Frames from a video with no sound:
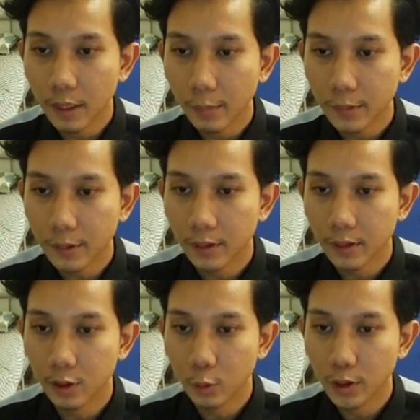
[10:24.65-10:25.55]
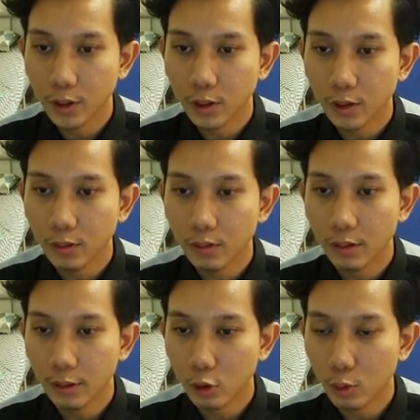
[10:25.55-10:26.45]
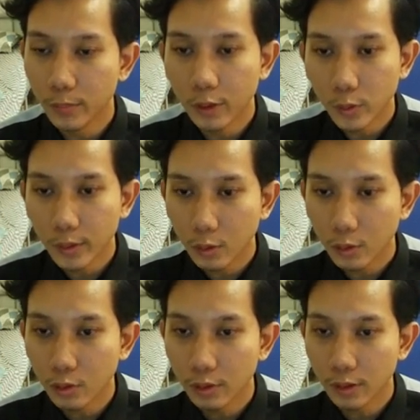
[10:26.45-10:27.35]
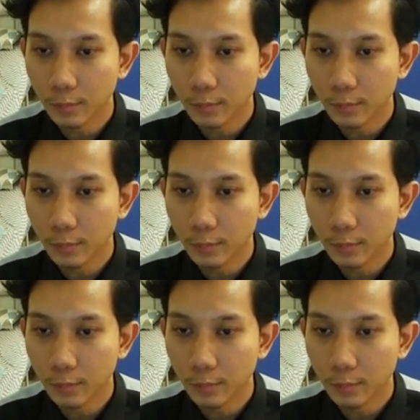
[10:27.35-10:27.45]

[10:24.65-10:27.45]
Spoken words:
type the equation in common window